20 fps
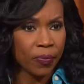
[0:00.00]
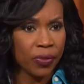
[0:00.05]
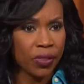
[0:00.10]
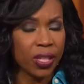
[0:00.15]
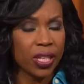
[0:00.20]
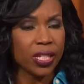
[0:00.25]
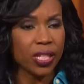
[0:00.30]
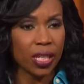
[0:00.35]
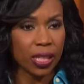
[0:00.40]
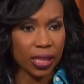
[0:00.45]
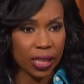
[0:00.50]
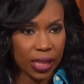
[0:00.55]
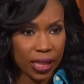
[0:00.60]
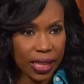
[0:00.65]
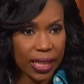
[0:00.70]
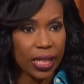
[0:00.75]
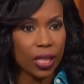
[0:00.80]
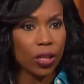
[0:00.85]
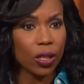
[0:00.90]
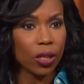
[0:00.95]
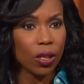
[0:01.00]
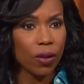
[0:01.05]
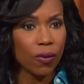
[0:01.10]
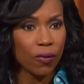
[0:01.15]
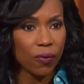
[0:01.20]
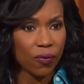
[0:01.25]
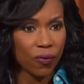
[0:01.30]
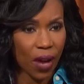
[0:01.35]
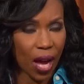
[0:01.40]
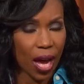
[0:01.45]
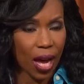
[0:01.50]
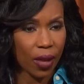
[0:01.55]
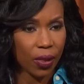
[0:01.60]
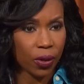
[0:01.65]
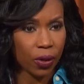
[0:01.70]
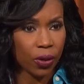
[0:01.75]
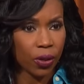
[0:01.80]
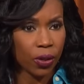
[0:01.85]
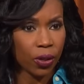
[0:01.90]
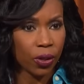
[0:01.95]
this legal
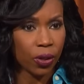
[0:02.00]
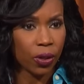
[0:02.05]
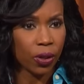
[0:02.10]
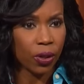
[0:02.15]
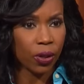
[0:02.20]
father